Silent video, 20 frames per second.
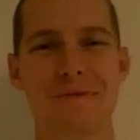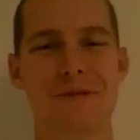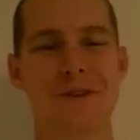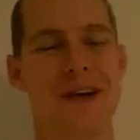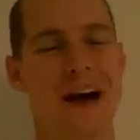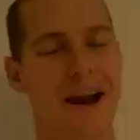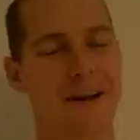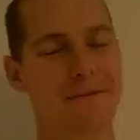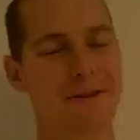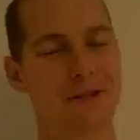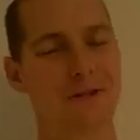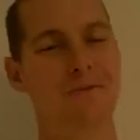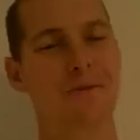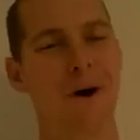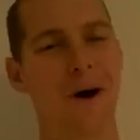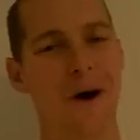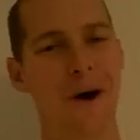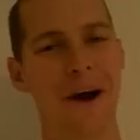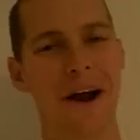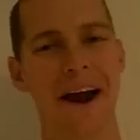You got to be
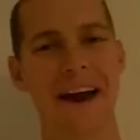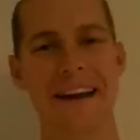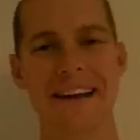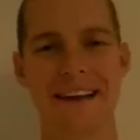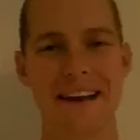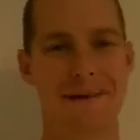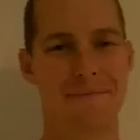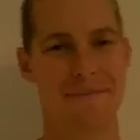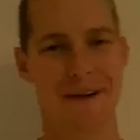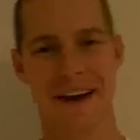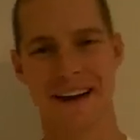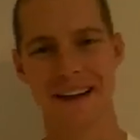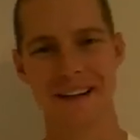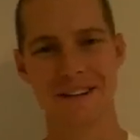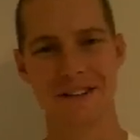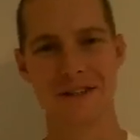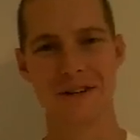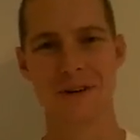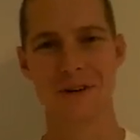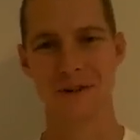smart, and you got to pick
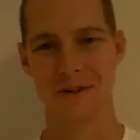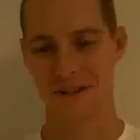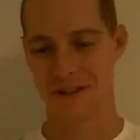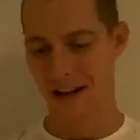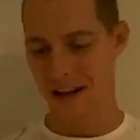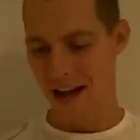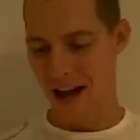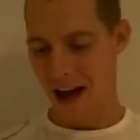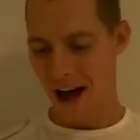and choose.